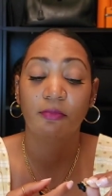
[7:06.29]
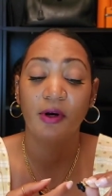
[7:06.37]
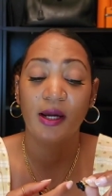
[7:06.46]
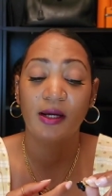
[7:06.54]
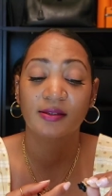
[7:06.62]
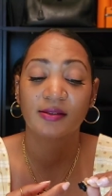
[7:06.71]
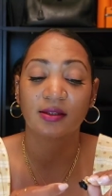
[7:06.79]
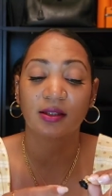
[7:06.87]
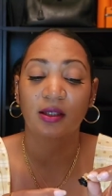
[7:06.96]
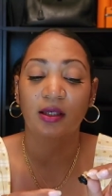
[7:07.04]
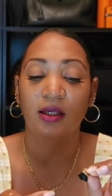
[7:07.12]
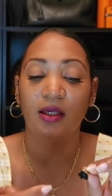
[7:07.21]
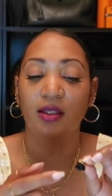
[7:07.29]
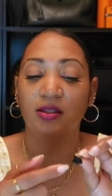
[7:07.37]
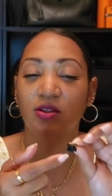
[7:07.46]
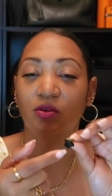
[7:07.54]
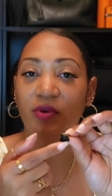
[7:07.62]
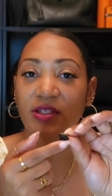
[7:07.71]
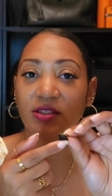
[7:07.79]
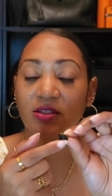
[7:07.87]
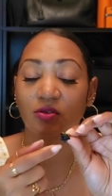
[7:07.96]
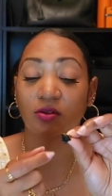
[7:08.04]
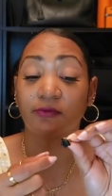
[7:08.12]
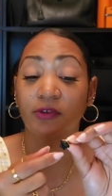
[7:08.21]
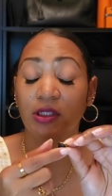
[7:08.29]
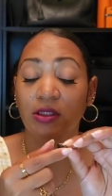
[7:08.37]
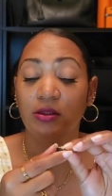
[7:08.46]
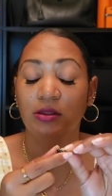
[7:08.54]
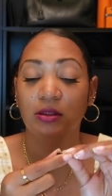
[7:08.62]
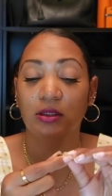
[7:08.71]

brass, and then the resin is on the front.